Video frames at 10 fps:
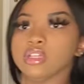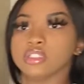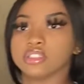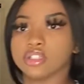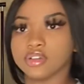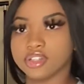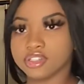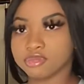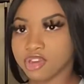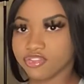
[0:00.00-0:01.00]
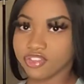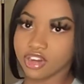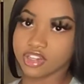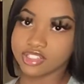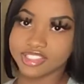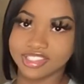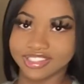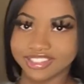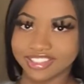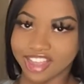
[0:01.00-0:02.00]
So here's my first
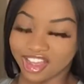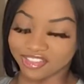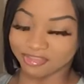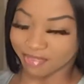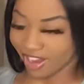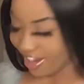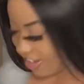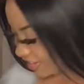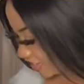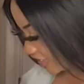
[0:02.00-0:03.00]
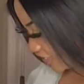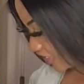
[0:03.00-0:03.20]
softbox.